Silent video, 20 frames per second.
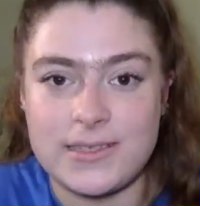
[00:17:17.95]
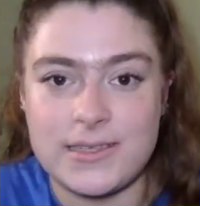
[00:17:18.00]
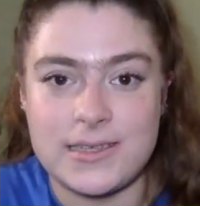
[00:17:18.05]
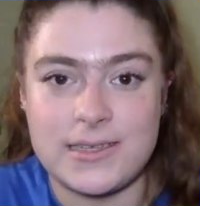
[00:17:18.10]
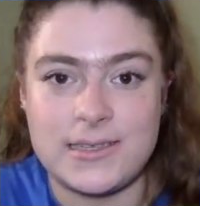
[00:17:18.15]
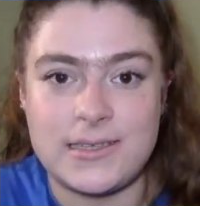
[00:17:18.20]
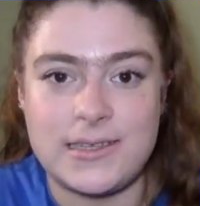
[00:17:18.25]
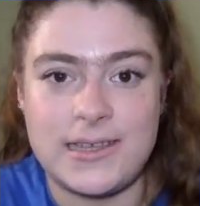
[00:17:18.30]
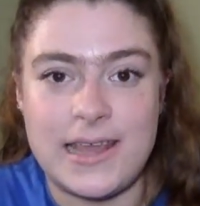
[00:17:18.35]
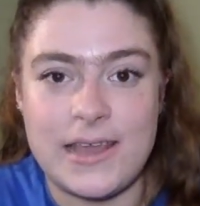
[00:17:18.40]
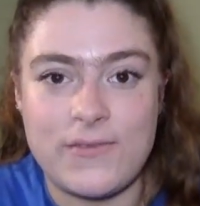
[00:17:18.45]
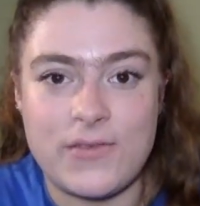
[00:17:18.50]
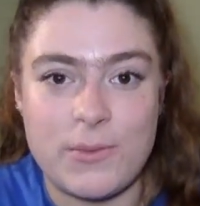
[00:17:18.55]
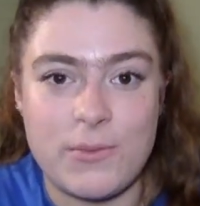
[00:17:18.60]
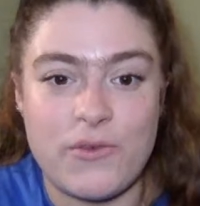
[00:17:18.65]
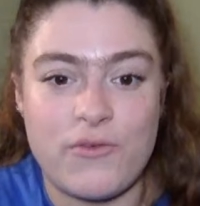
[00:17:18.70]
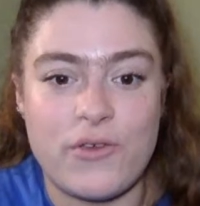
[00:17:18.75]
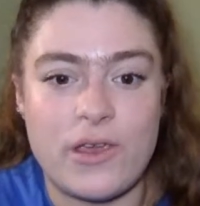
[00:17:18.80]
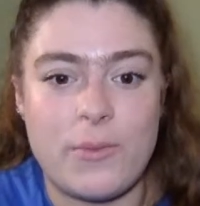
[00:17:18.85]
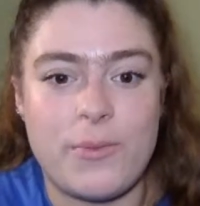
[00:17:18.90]
to give them
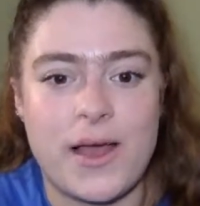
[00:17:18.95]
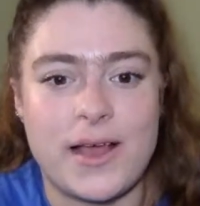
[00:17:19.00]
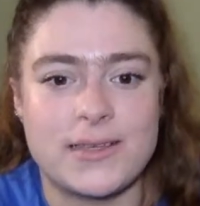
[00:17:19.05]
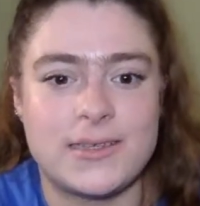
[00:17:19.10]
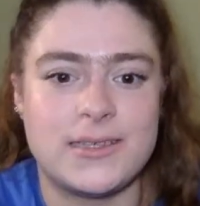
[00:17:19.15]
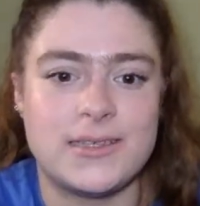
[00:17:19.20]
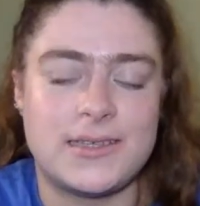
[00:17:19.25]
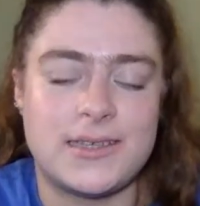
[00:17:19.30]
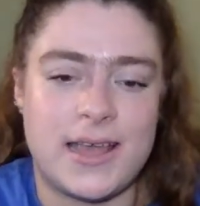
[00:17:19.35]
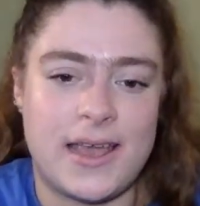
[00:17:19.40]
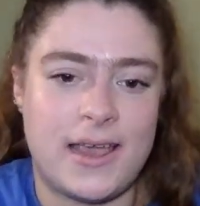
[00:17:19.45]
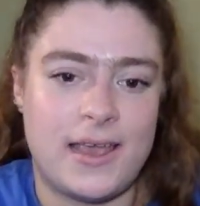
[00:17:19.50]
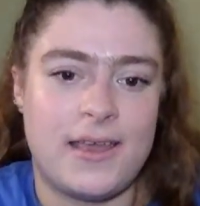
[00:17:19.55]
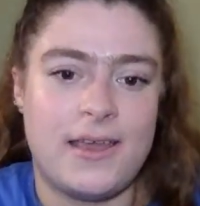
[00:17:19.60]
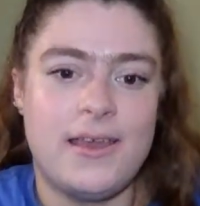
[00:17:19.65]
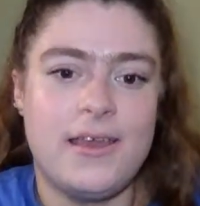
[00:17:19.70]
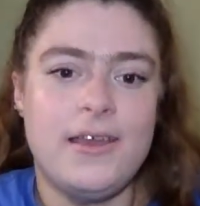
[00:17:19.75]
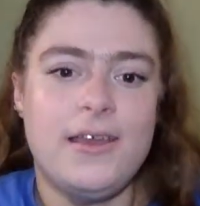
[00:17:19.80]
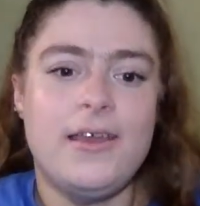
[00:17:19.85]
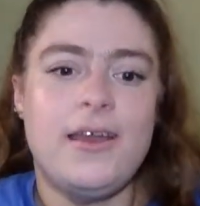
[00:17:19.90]
a free pass and say